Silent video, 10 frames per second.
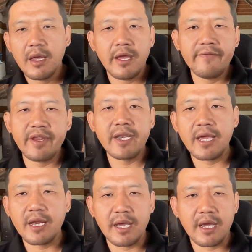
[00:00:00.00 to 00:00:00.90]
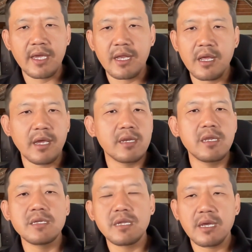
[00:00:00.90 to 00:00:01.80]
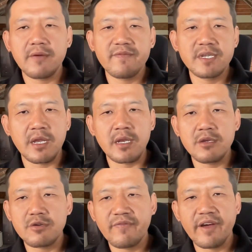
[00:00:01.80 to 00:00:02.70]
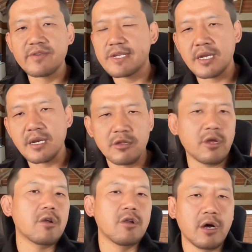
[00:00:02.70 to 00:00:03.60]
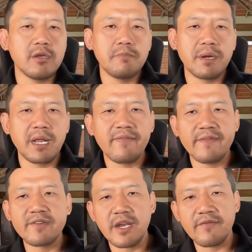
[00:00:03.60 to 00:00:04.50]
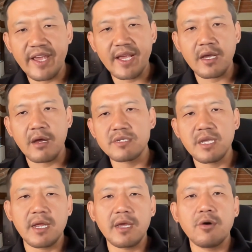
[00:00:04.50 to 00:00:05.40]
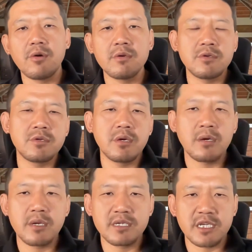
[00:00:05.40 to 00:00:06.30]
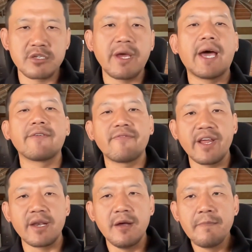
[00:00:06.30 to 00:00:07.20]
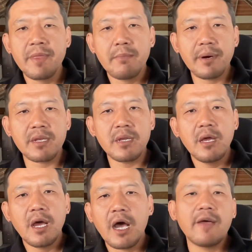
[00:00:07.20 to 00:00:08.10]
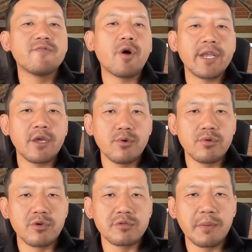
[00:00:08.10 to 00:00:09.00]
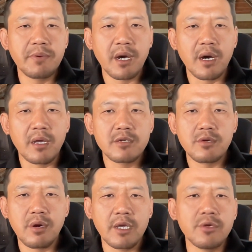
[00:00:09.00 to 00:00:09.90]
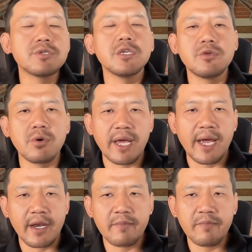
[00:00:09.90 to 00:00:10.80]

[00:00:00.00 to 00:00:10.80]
every day, like I get like at least like 10 to 5 to 10, not a lot, but like 5 to 10 fake accounts saying like, oh, just to add a friend. But I have no idea who those people are, so I usually don't add